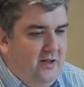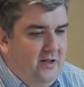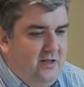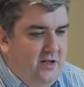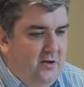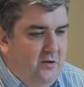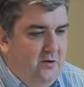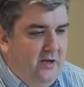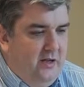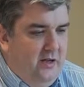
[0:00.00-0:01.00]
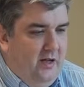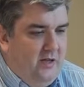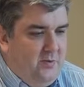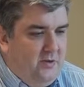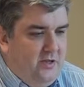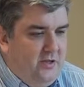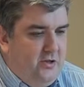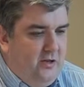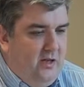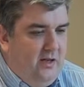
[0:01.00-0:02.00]
So I suppose it
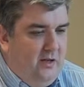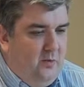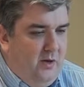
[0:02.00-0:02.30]
took a little